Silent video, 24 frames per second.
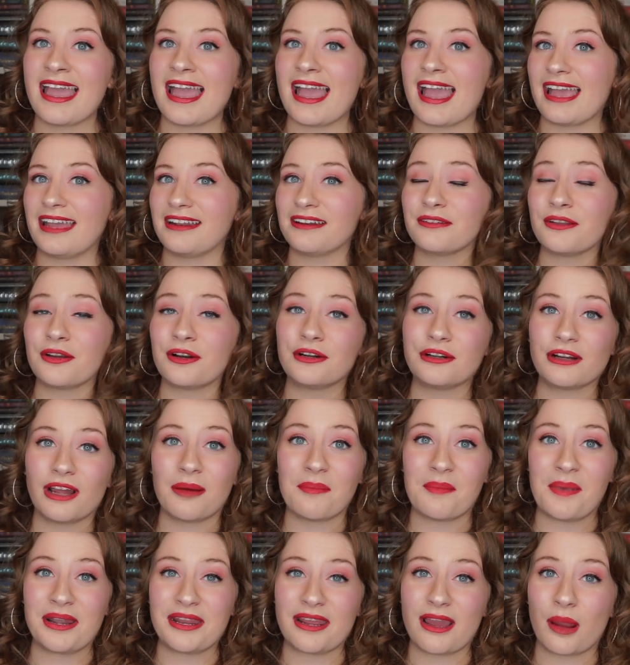and there are
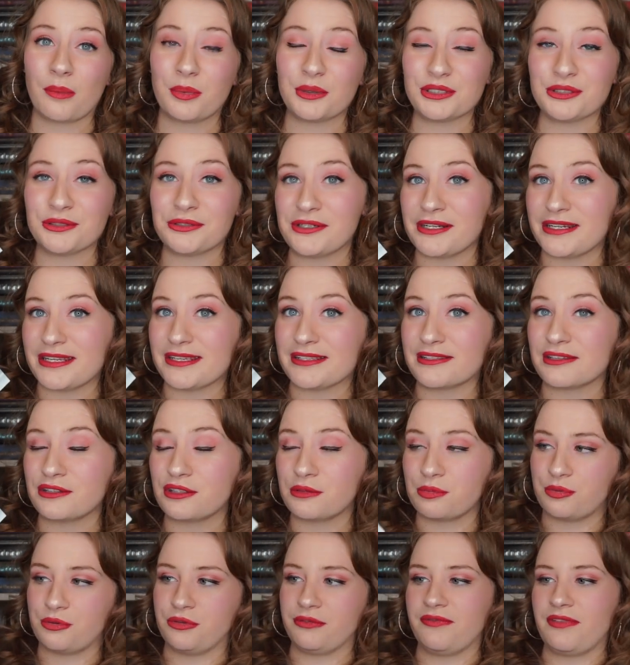not many opportunities
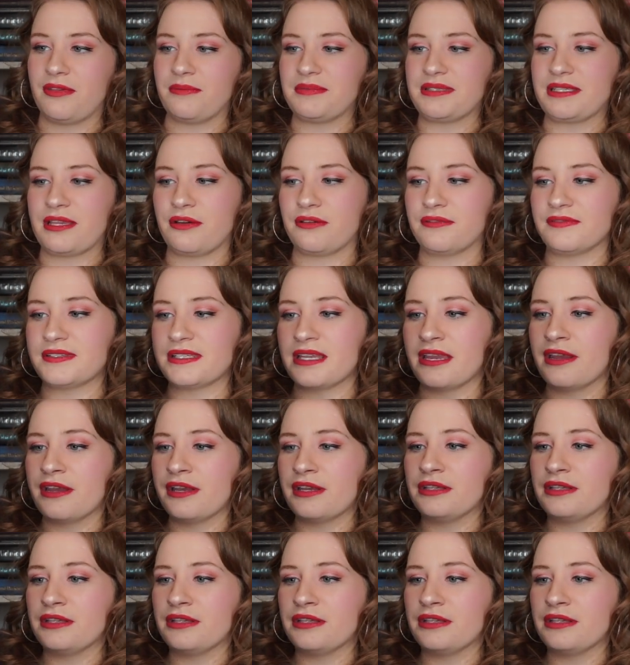to prove themselves.